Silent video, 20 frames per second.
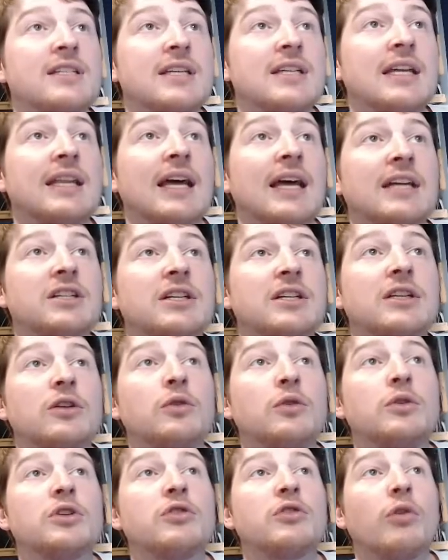they actually do
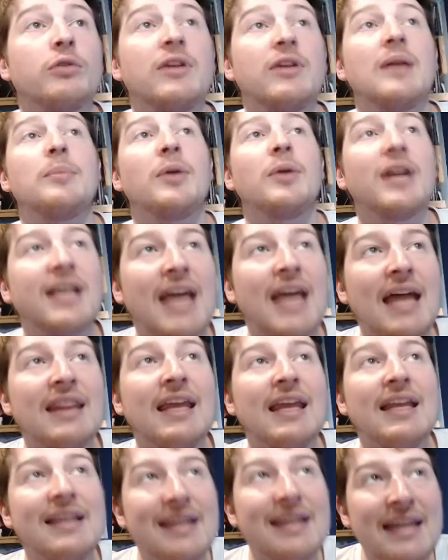just rotate. But again,
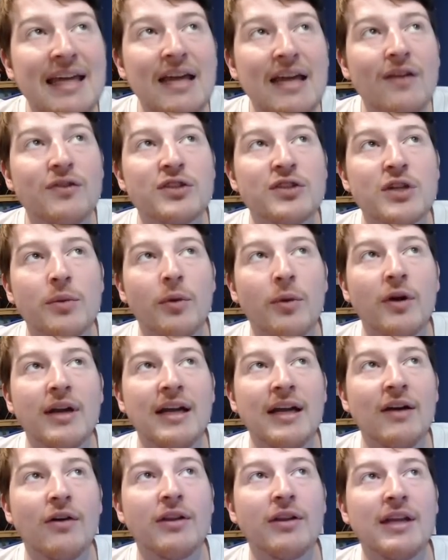they leave someone
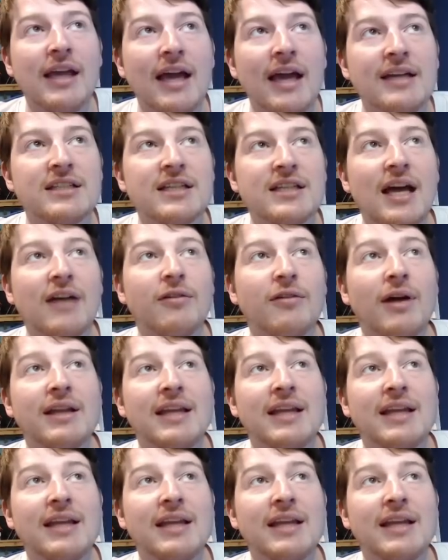here on the A side, right?